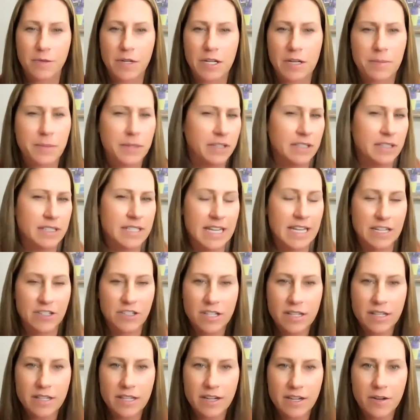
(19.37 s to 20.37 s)

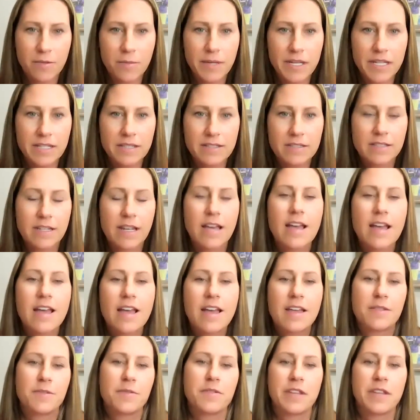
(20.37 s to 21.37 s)
rehabilitation therapist
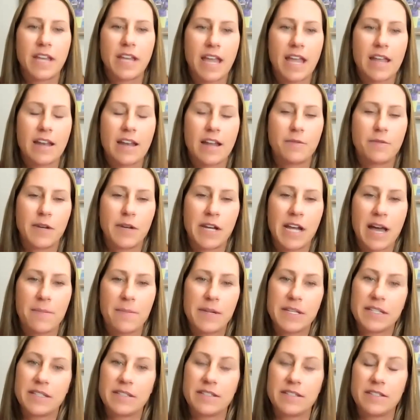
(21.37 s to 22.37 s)
through the Canine
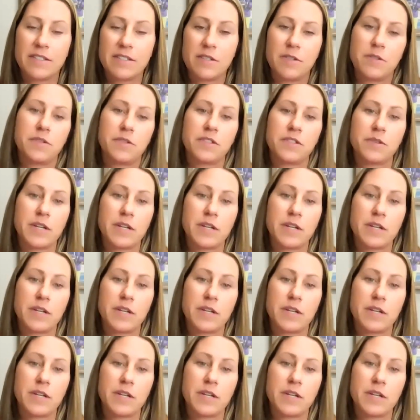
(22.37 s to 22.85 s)
Rehab Institute.